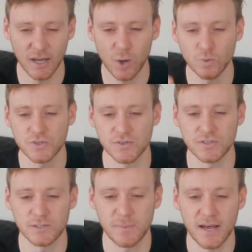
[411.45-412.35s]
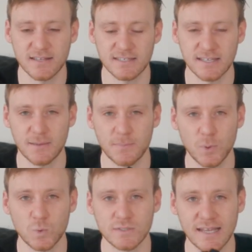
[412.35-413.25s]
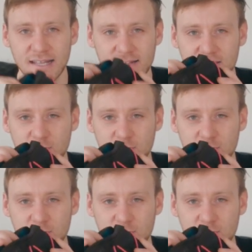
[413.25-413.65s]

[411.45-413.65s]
holds onto the bars is it pulls it into the